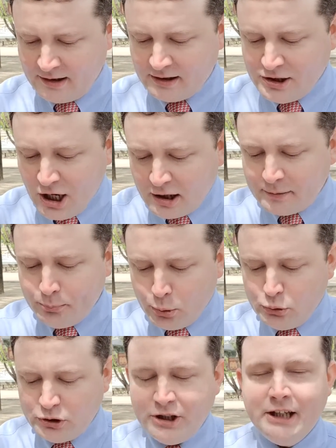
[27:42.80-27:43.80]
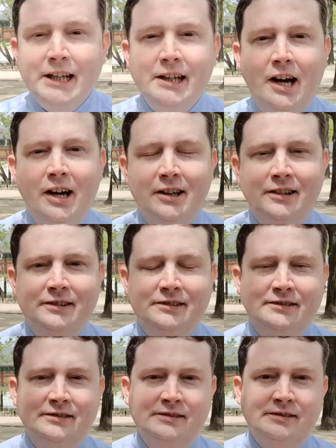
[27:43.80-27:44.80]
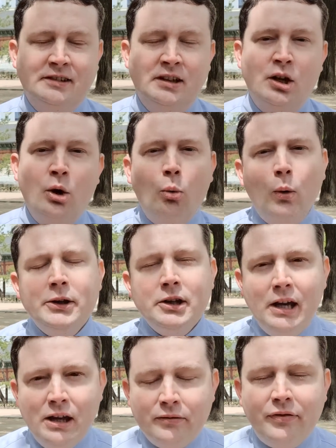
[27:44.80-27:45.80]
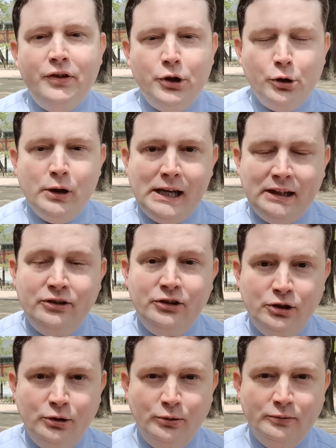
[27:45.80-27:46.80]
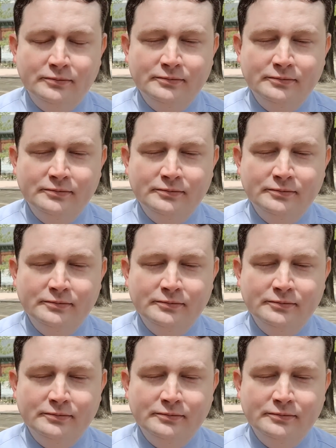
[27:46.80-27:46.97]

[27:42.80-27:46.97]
Gyakbun shigida. What infuriates you?